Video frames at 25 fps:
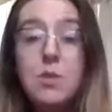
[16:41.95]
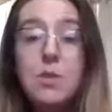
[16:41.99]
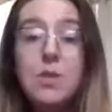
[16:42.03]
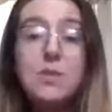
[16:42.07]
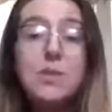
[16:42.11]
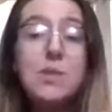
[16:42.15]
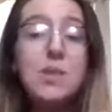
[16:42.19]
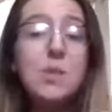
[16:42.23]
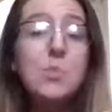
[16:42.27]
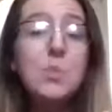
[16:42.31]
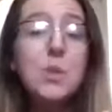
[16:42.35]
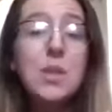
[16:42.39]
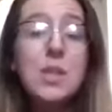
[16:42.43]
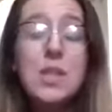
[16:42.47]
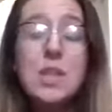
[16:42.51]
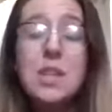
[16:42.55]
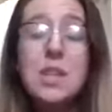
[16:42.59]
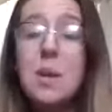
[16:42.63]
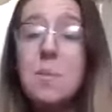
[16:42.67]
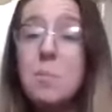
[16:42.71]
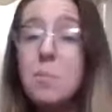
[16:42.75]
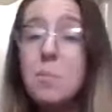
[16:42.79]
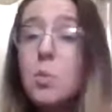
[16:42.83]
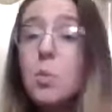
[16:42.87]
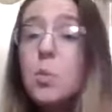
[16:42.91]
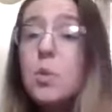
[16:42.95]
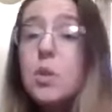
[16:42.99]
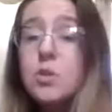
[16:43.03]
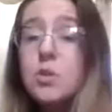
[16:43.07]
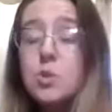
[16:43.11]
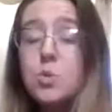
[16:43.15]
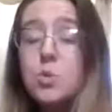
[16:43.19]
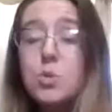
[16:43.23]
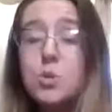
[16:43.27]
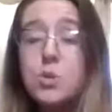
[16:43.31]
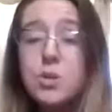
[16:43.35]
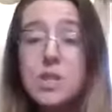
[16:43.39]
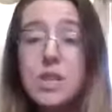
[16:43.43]
This is one of the number one
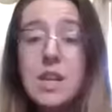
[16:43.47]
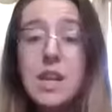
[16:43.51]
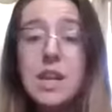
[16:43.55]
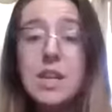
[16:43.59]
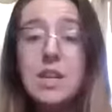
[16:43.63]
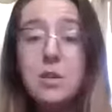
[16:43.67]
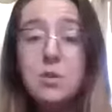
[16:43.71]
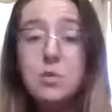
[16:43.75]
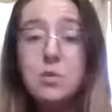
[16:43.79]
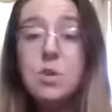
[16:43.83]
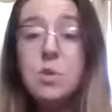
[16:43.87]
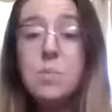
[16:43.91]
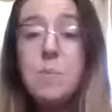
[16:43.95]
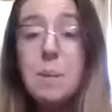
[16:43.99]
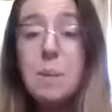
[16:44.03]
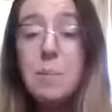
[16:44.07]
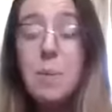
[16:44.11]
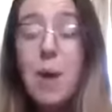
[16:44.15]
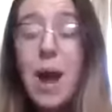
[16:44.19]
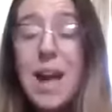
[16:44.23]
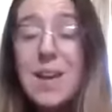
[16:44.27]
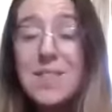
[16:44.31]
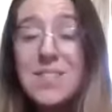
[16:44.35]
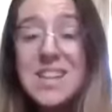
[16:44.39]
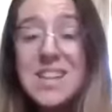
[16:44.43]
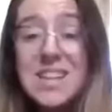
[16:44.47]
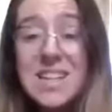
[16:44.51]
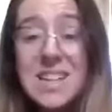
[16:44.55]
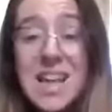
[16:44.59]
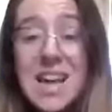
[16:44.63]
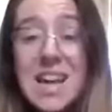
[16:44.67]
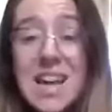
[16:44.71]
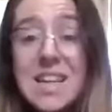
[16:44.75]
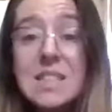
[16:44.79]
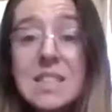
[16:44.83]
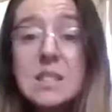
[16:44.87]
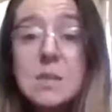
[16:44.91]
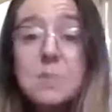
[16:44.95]
tools that I use with my private
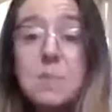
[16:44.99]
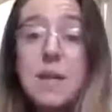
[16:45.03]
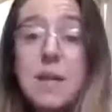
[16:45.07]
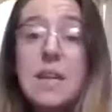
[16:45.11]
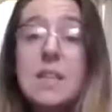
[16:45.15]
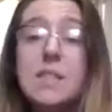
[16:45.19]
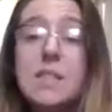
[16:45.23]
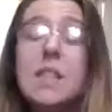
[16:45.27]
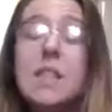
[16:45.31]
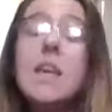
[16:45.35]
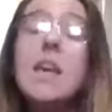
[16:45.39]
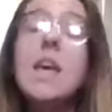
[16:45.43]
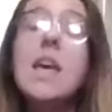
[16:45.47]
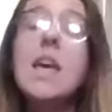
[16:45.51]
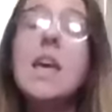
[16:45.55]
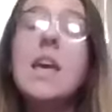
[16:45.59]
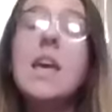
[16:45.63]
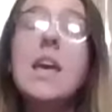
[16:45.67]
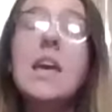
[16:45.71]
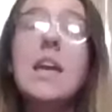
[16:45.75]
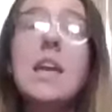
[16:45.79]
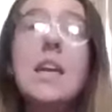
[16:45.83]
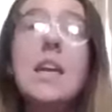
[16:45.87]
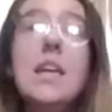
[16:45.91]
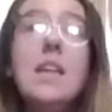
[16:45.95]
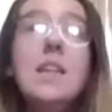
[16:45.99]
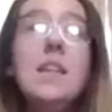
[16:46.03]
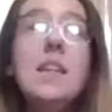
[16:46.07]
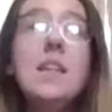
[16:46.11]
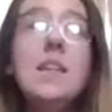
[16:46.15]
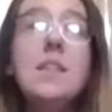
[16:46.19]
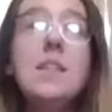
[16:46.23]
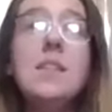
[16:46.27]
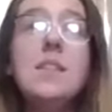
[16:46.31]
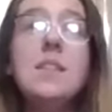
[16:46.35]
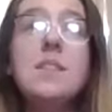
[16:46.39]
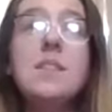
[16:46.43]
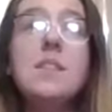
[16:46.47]
clients because it
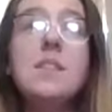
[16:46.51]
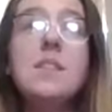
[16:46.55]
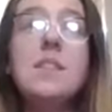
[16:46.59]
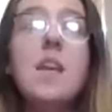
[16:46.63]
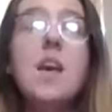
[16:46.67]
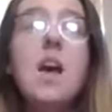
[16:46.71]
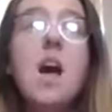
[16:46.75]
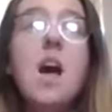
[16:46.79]
is